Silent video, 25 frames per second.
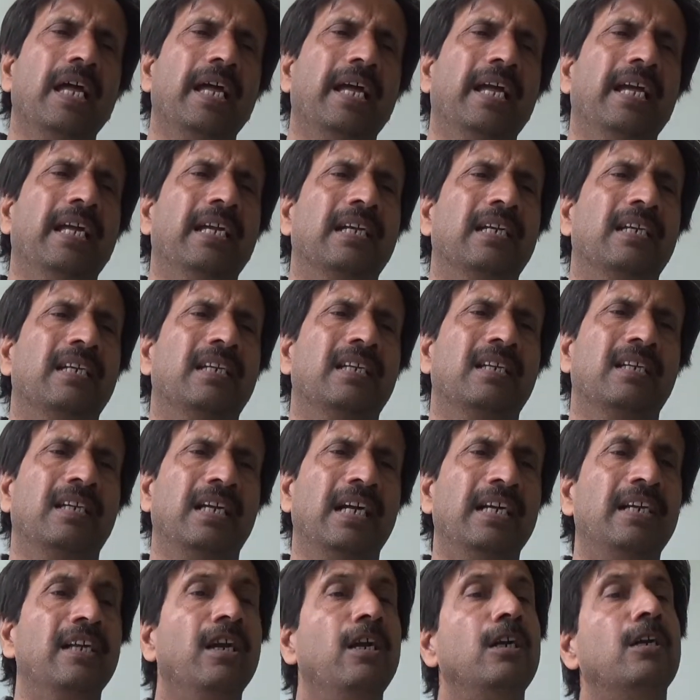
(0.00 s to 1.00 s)
And
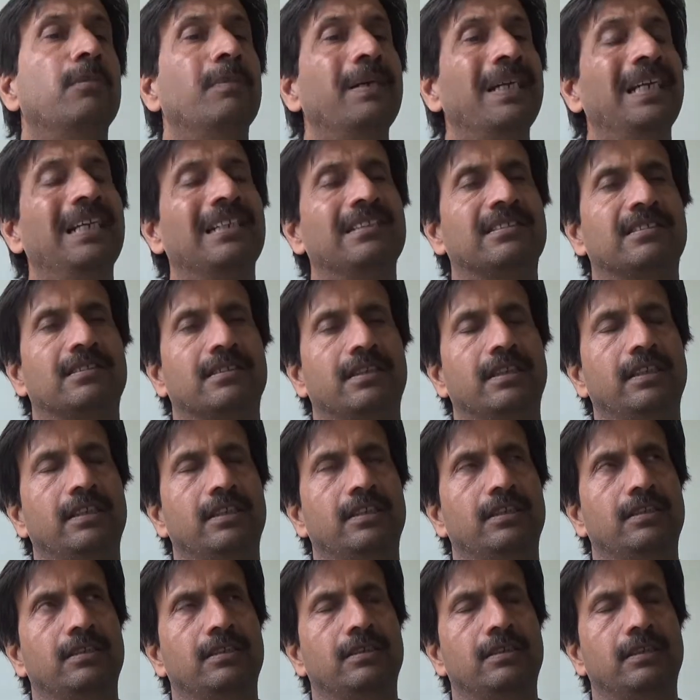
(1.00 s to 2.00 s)
adult males
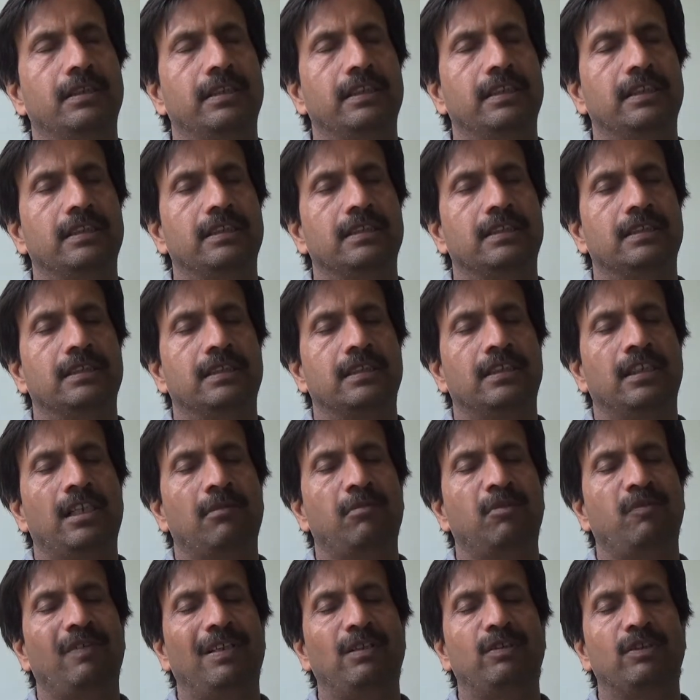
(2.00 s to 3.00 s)
is the
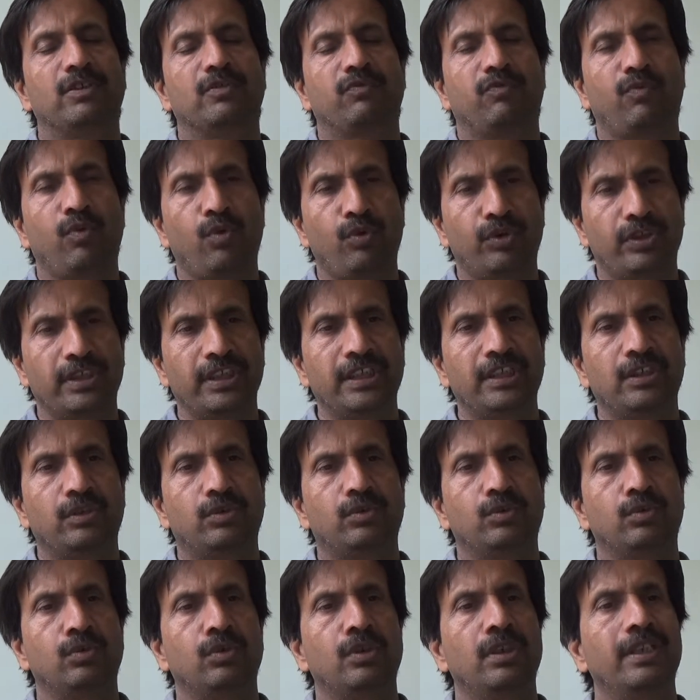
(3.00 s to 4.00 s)
normal value is 14
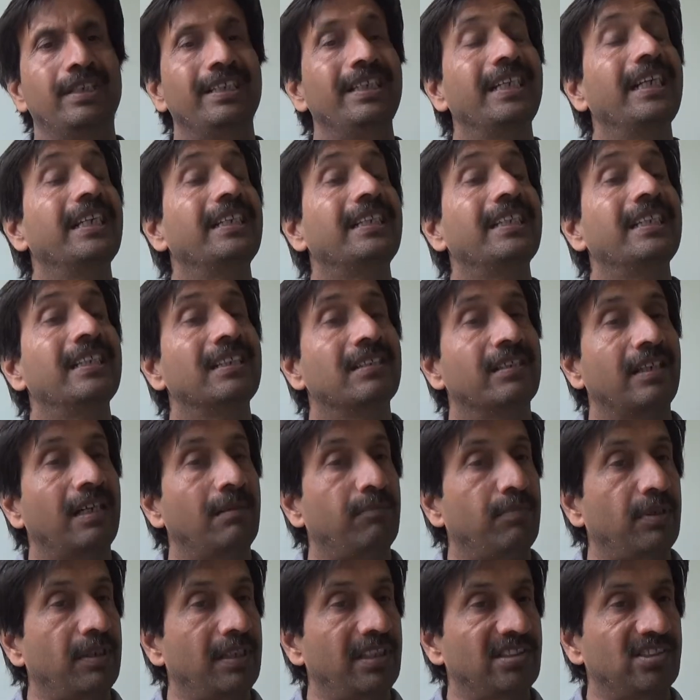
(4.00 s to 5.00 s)
to 18
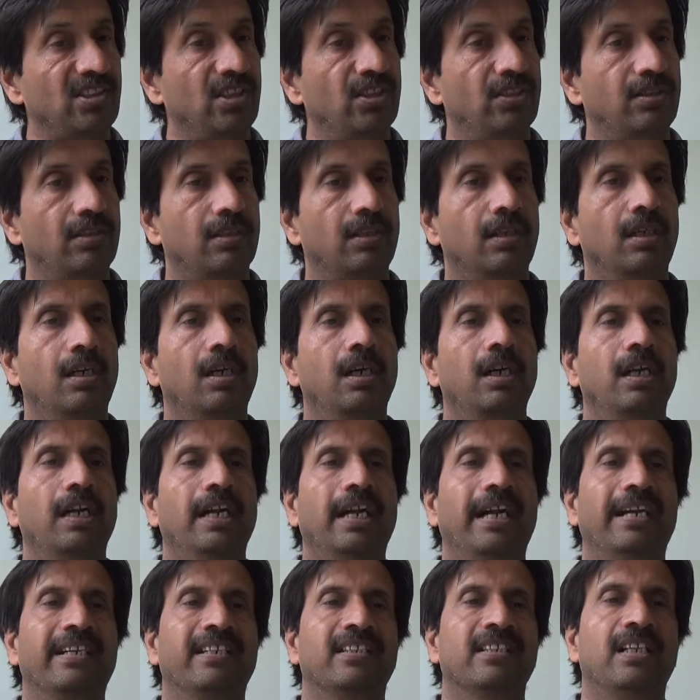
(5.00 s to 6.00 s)
gram per deciliter,
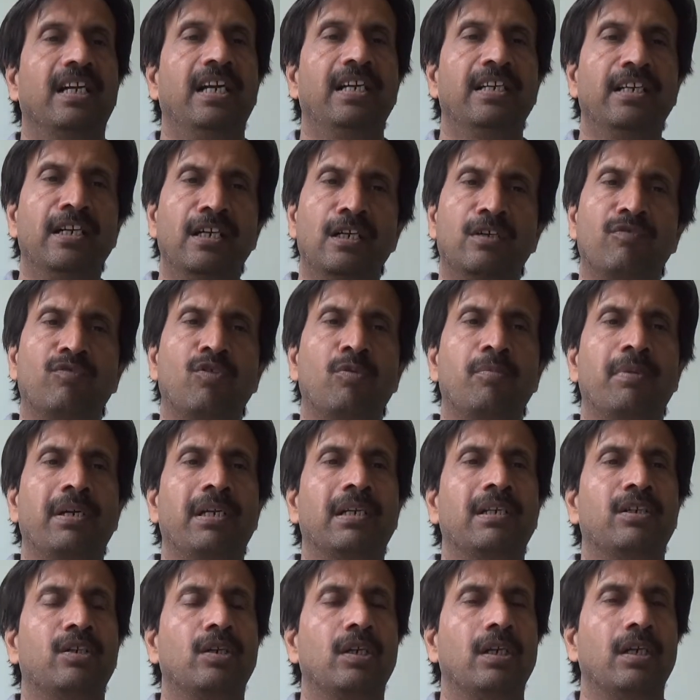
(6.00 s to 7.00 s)
and the adult
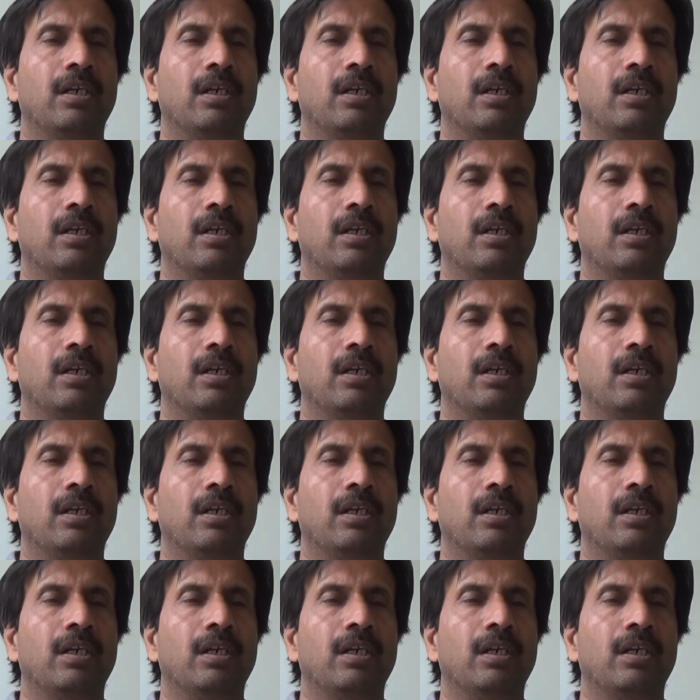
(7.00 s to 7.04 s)
woman